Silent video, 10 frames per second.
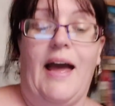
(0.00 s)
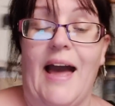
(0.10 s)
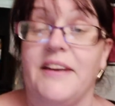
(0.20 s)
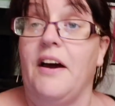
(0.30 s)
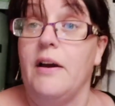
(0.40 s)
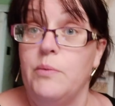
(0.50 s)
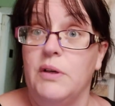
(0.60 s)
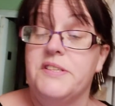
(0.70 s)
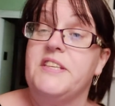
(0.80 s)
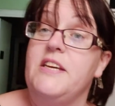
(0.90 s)
And I
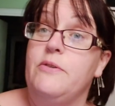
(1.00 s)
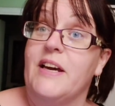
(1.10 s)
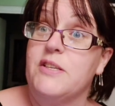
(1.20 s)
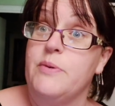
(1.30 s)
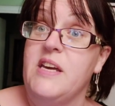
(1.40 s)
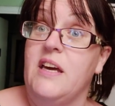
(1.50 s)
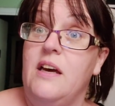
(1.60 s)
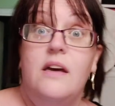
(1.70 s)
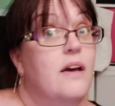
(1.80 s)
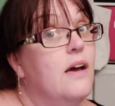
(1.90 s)
will see you next week
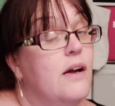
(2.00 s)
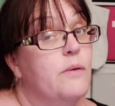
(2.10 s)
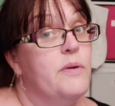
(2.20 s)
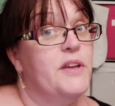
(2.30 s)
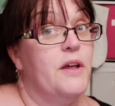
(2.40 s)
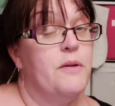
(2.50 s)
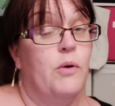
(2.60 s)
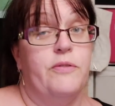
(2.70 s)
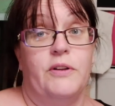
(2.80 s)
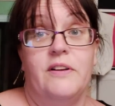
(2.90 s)
with another
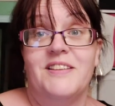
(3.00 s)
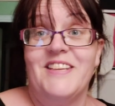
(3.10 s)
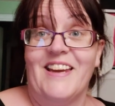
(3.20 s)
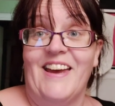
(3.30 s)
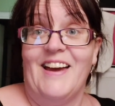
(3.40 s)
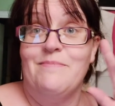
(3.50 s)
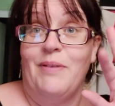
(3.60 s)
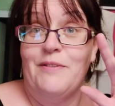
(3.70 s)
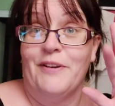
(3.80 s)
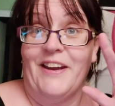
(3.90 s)
waffle. Take care.
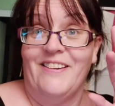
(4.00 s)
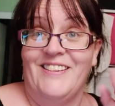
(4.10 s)
Bye for now.